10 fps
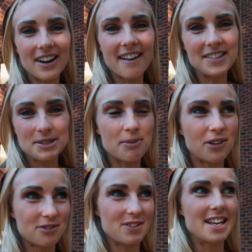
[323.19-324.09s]
drive a
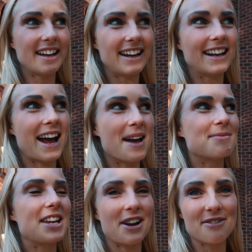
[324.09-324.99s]
small Fiat and I
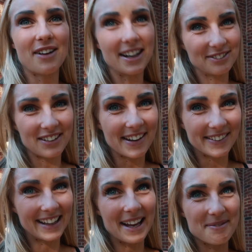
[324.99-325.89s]
am terrified of
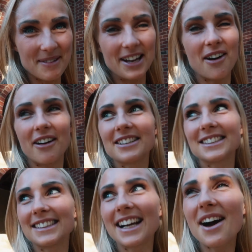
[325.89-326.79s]
driving like big cars
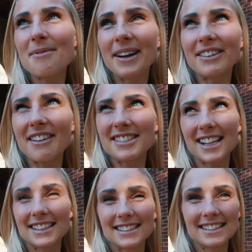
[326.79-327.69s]
because I got my driver's
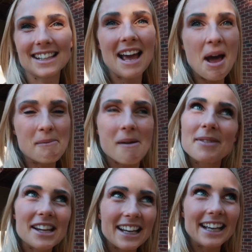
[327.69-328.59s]
license
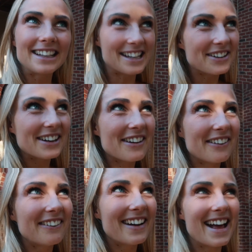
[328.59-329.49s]
maybe like a year
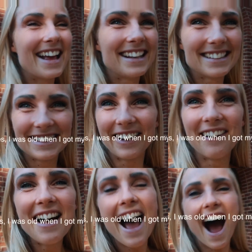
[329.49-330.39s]
ago, and
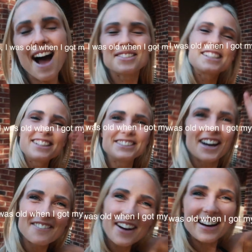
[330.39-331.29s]
so I'm still
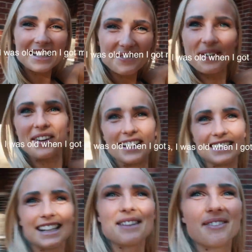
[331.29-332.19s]
not very experienced.
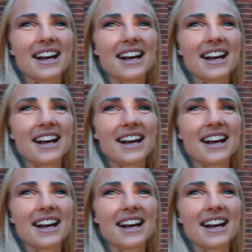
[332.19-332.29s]
And